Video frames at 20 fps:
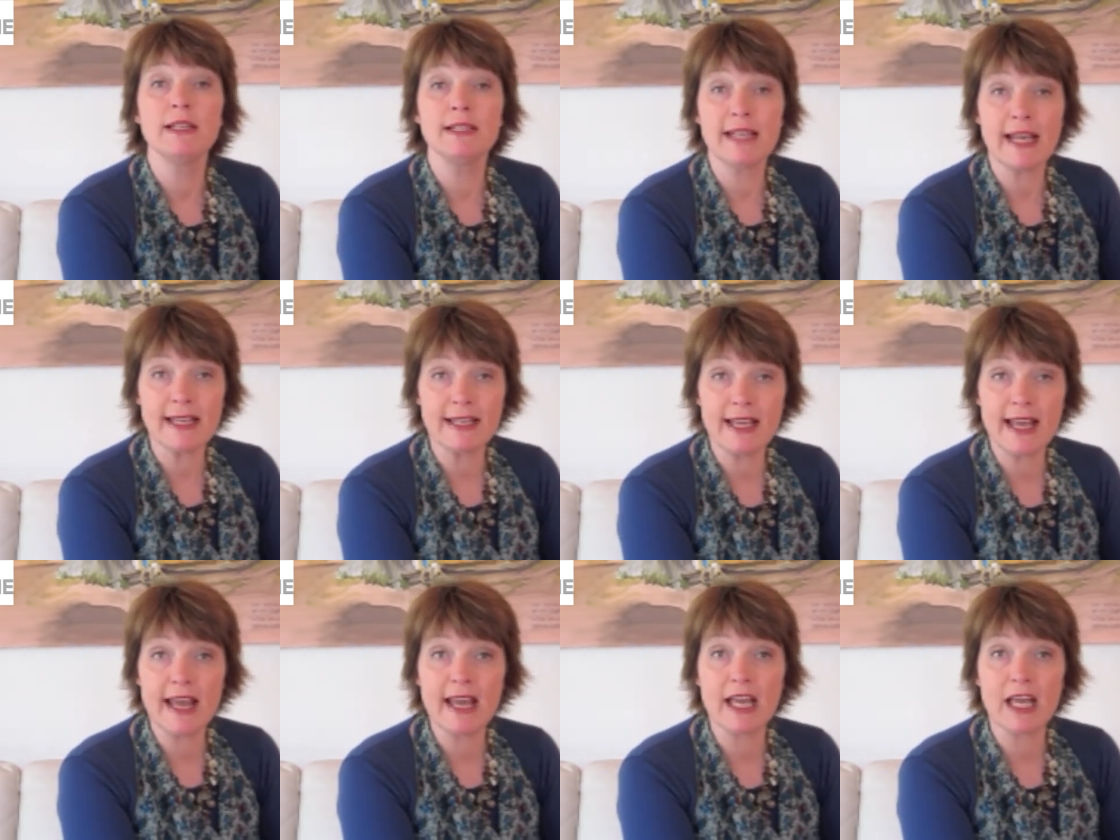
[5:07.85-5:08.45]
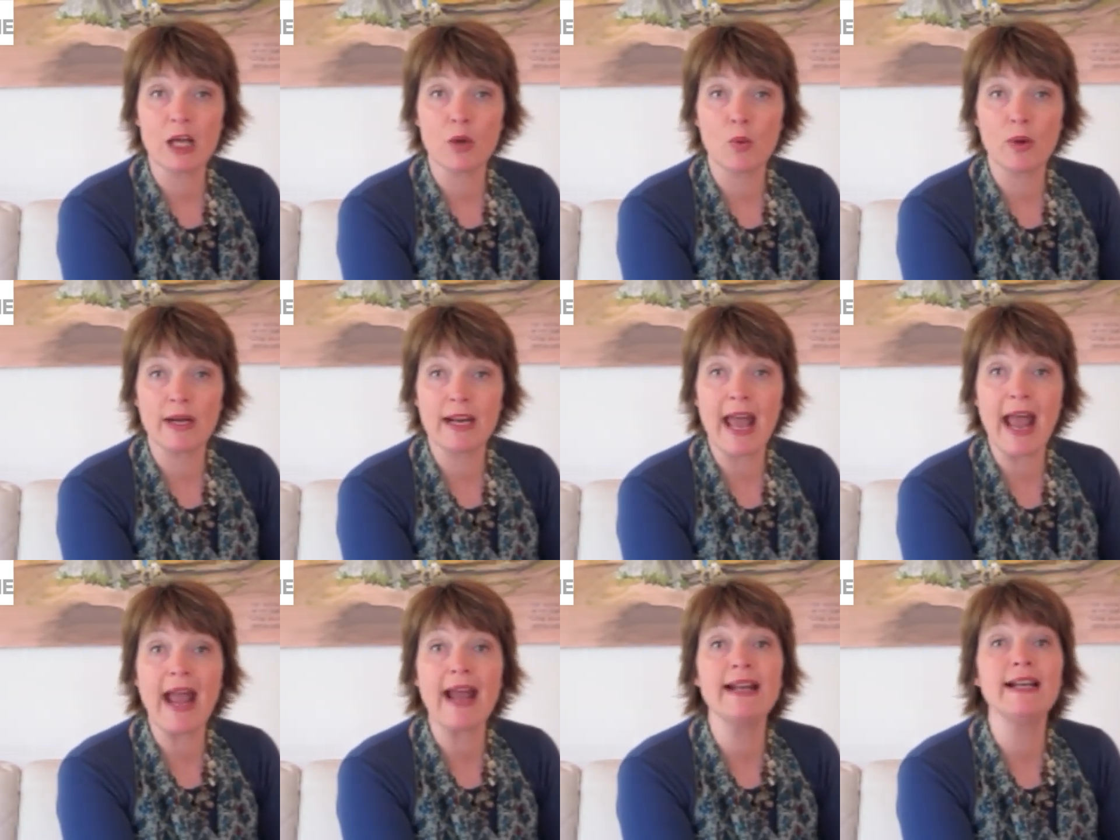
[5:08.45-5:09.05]
Take care when
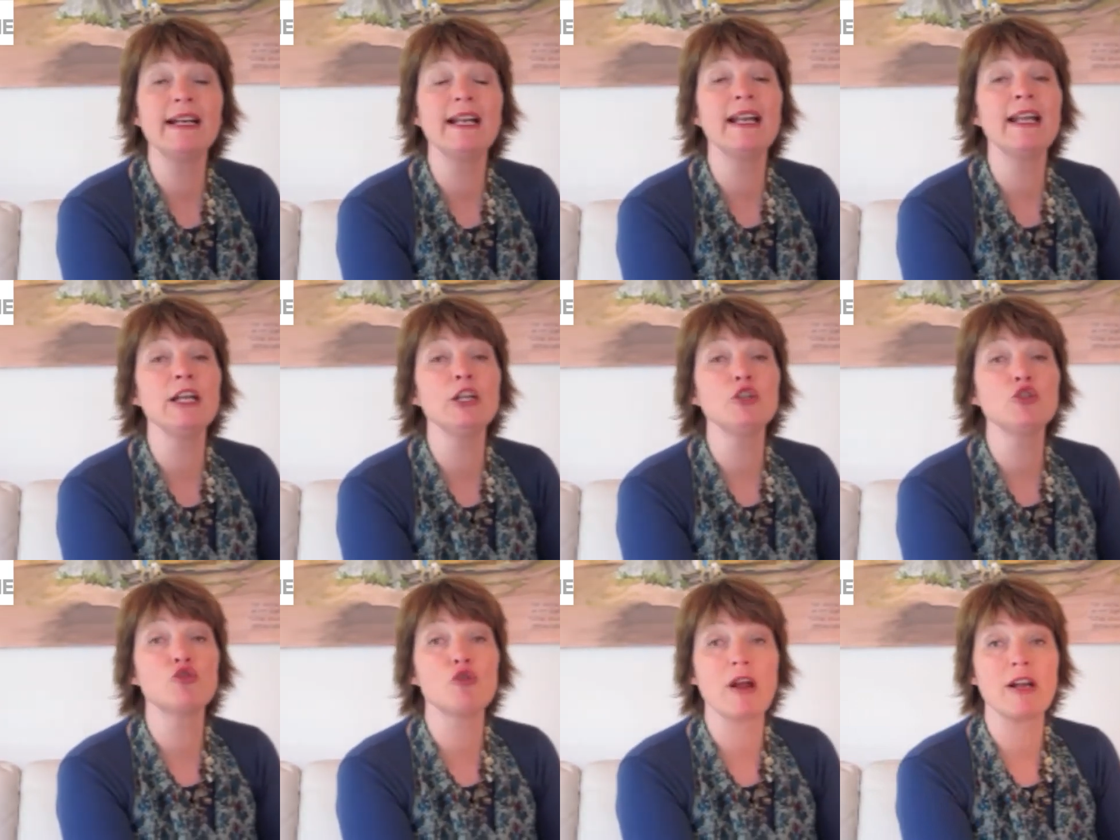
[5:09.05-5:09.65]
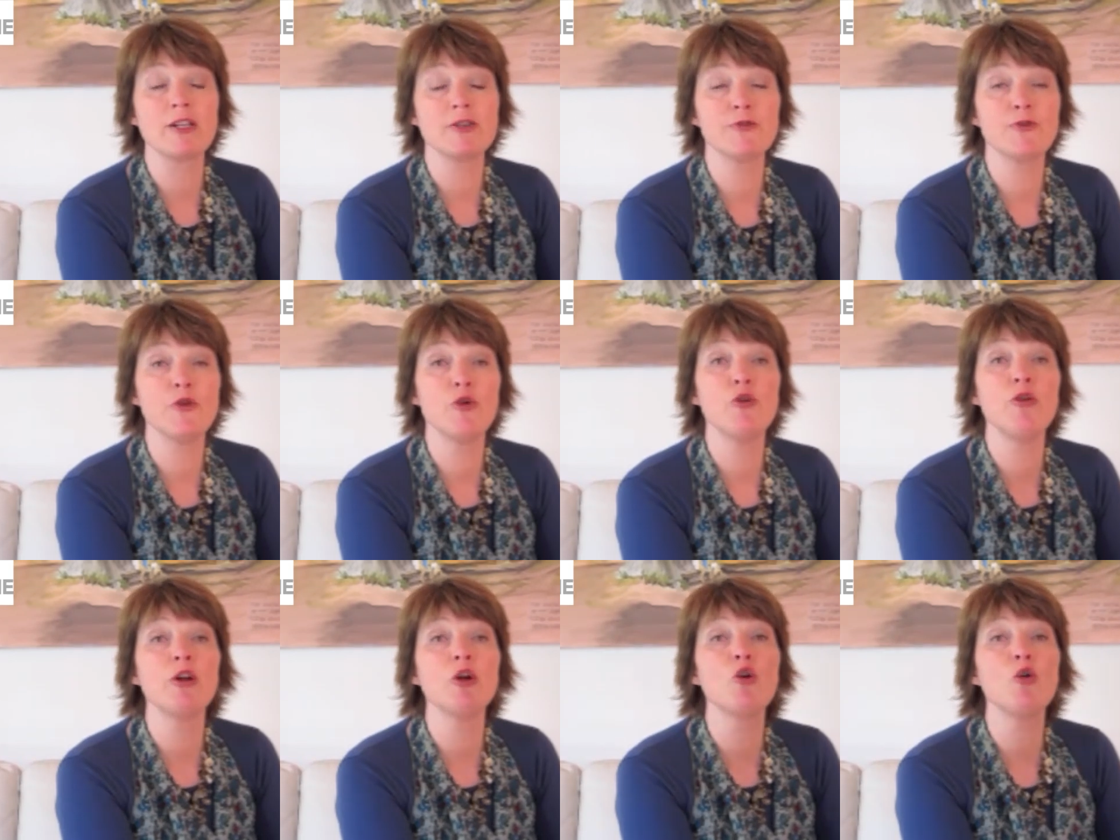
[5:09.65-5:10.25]
handling,
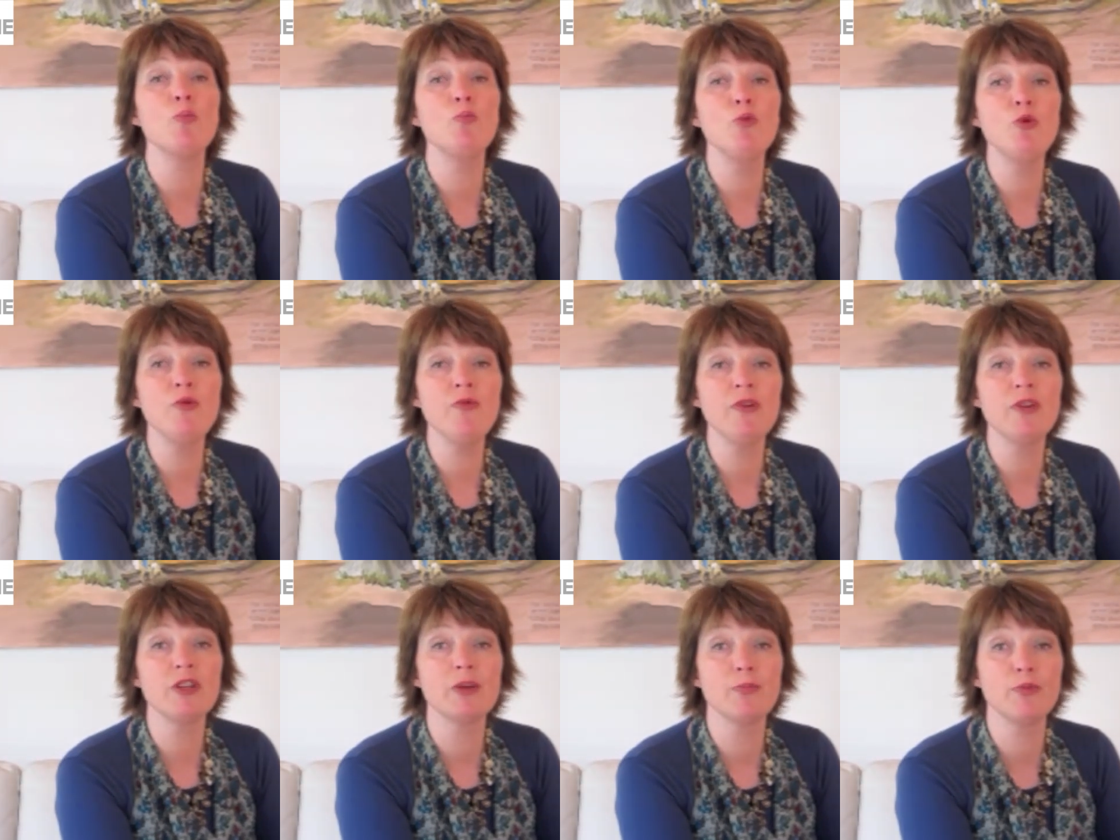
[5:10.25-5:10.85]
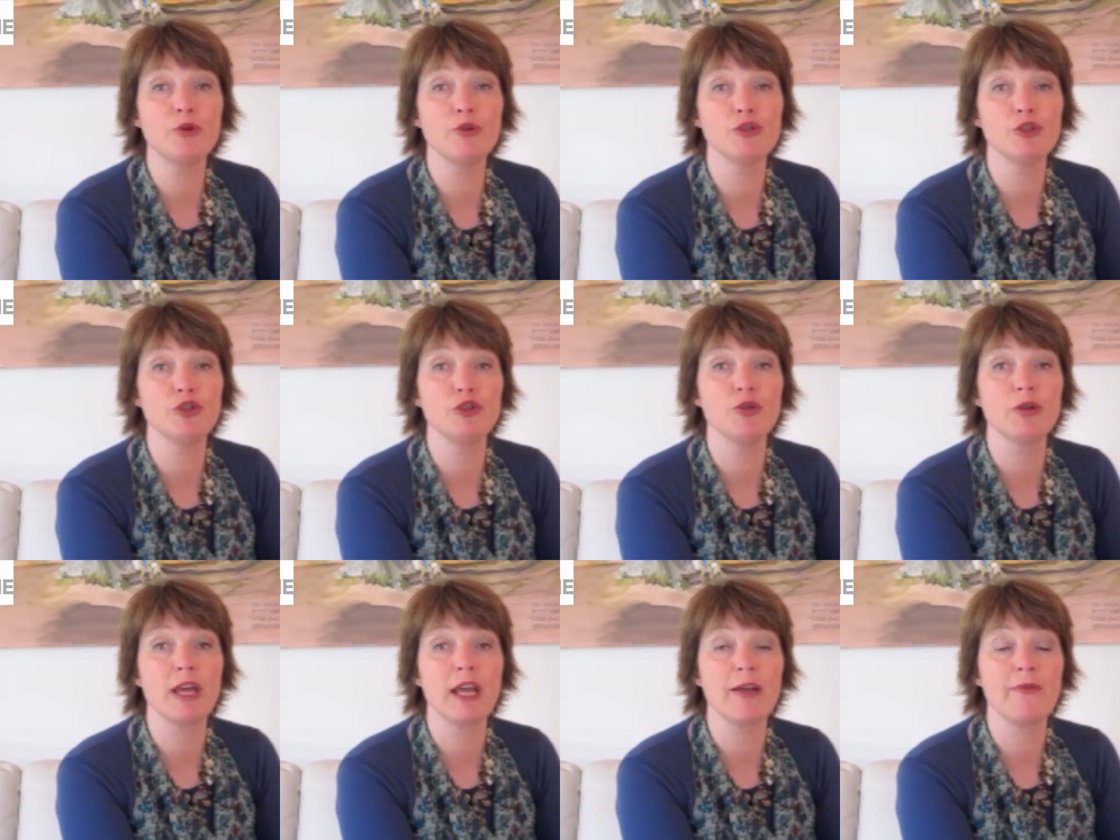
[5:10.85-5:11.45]
transferring or moving the person
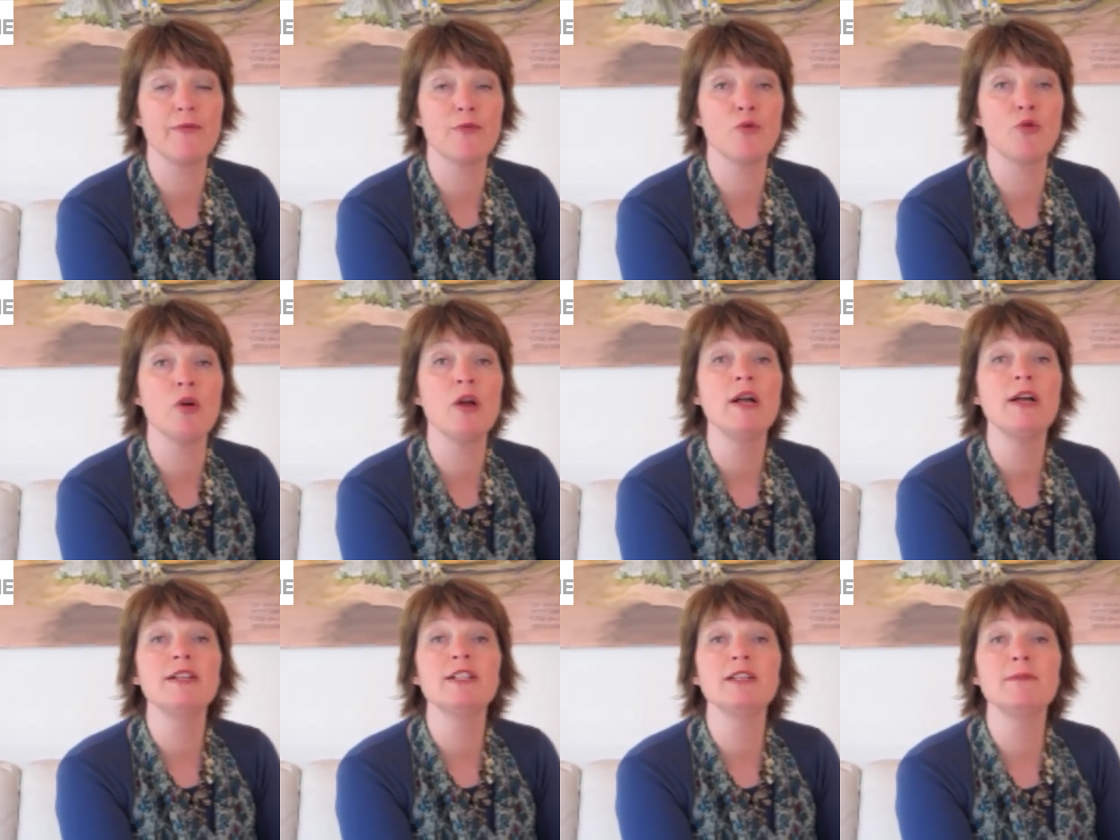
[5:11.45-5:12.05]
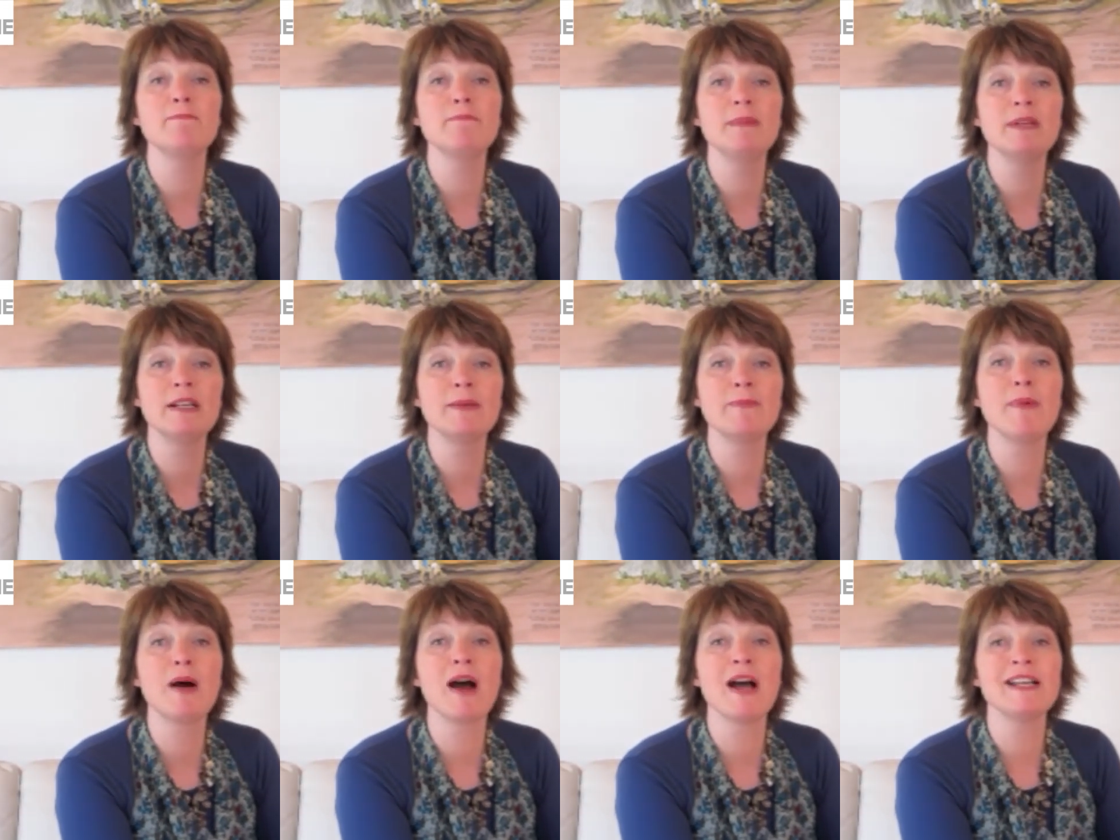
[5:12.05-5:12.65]
you care for to
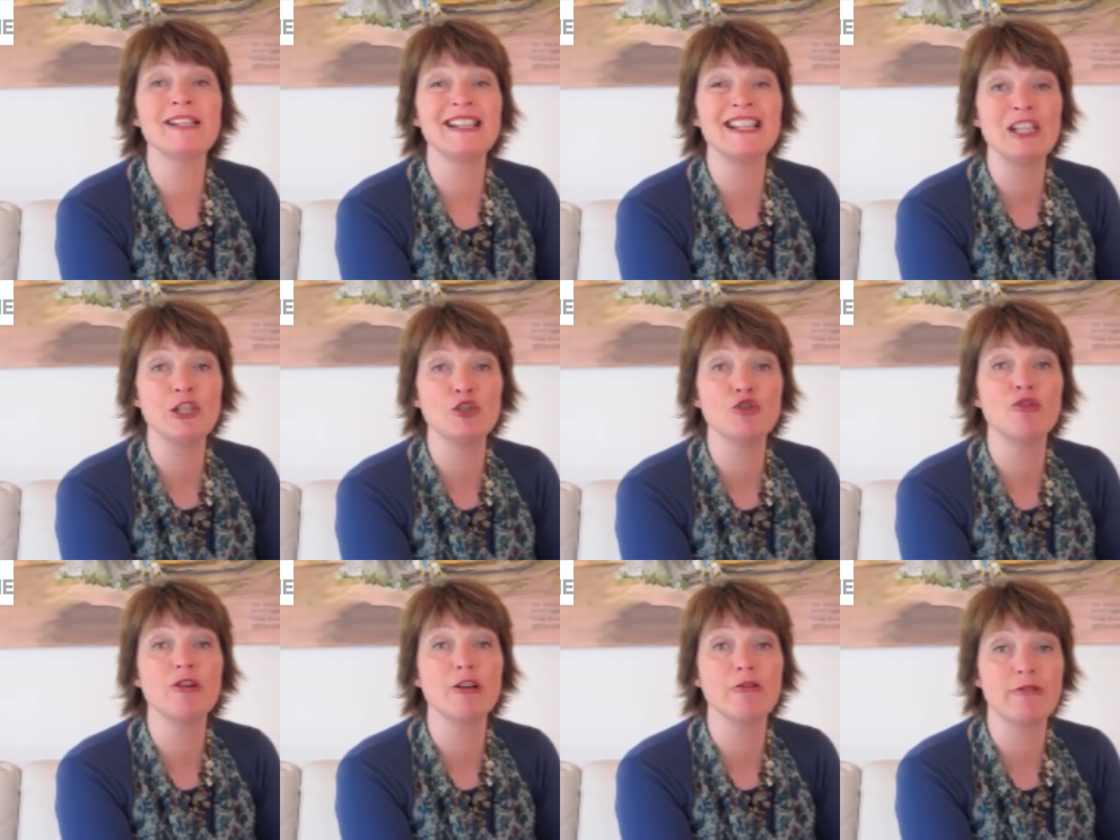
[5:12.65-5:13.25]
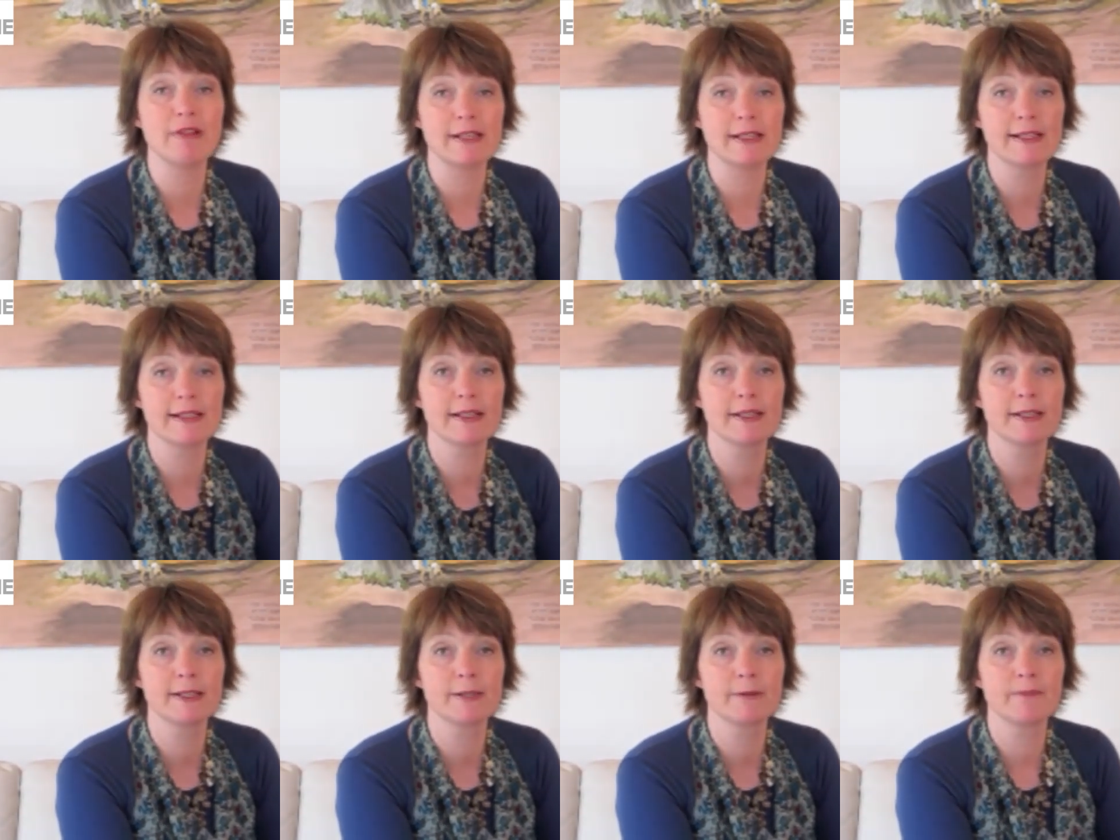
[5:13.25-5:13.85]
minimise injury
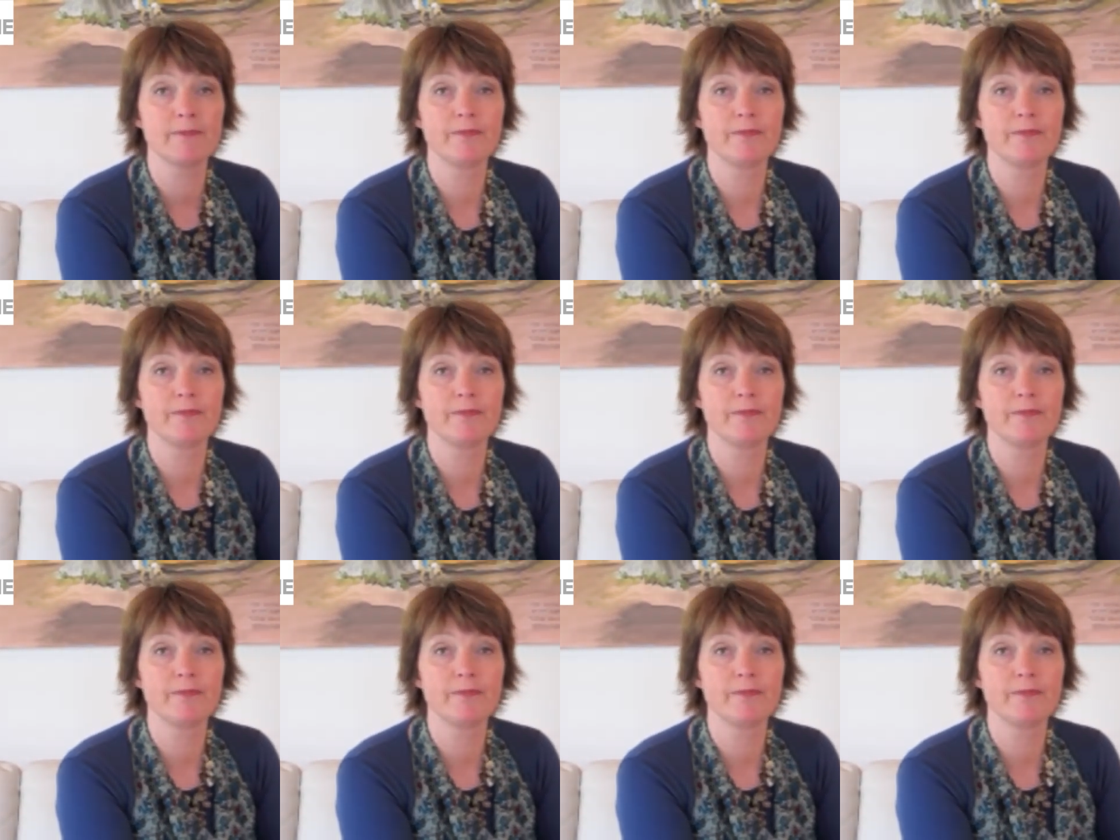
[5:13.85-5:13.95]
risks.